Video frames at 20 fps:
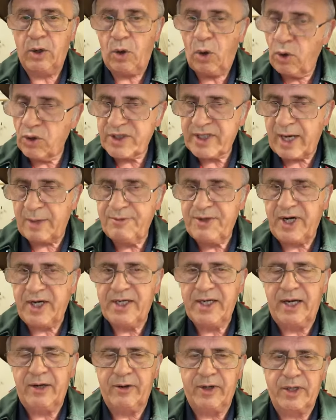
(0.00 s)
all
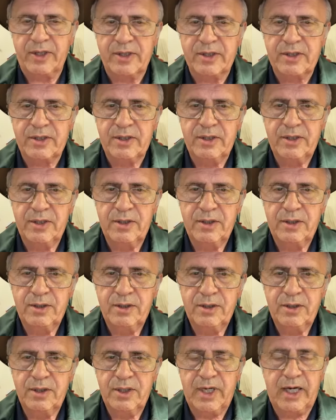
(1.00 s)
subject areas,
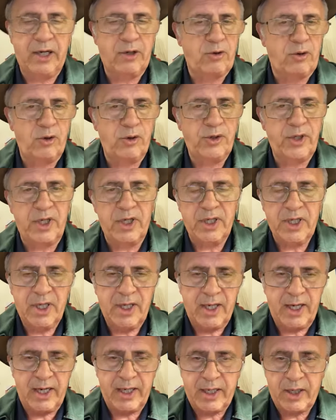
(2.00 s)
including
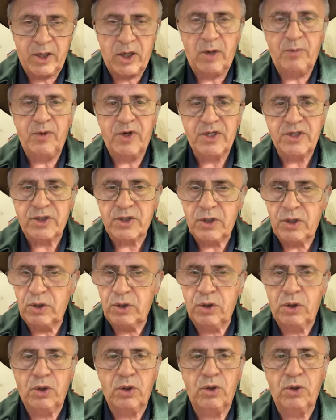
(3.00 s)
economics,
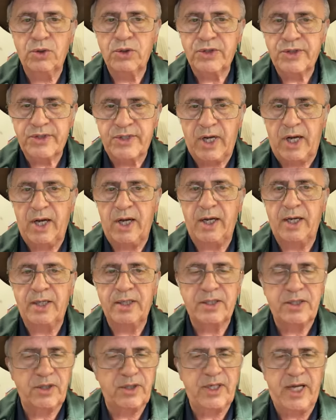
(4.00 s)
law,
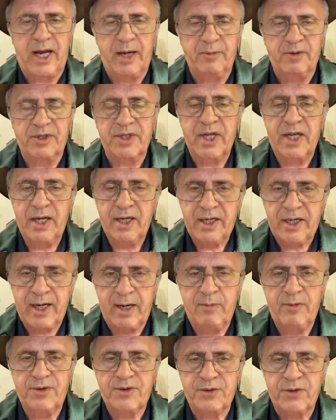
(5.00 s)
science, you name it,
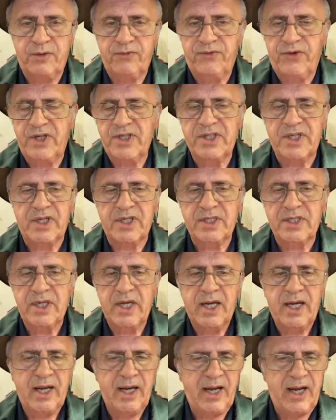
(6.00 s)
chemistry, physics,
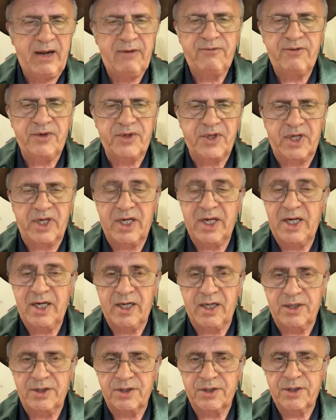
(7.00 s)
everything in
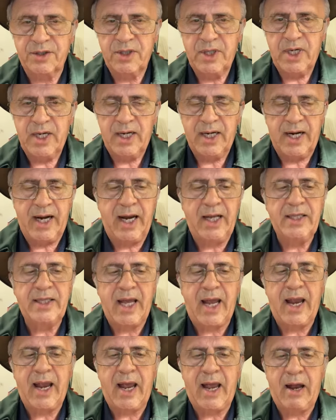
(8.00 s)
English. And
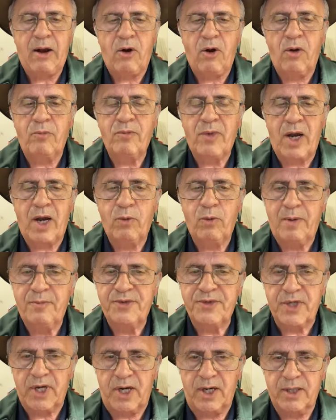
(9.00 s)
they are on my
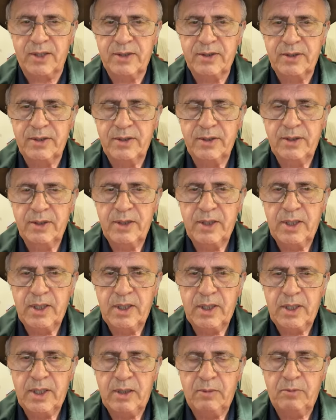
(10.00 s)
website.
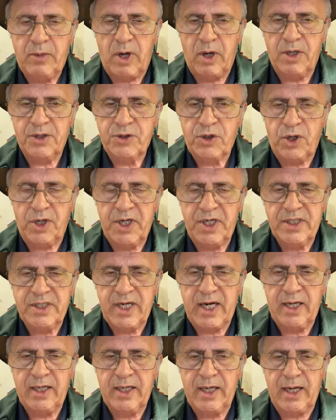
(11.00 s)
My
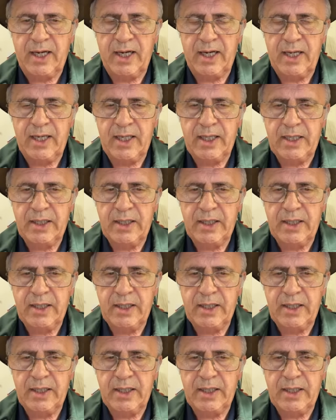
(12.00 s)
Insegna.com